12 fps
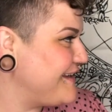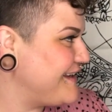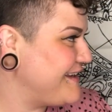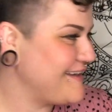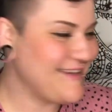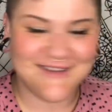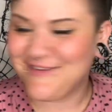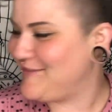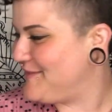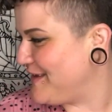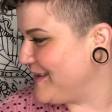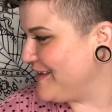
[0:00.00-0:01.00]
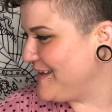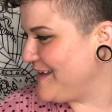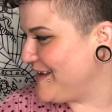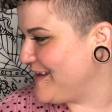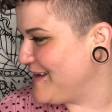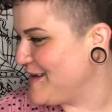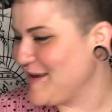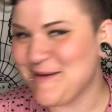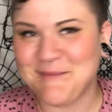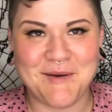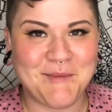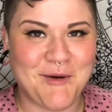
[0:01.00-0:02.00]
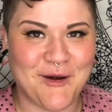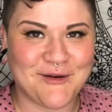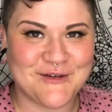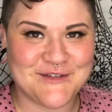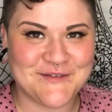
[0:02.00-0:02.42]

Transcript: it, feeling it. My partner's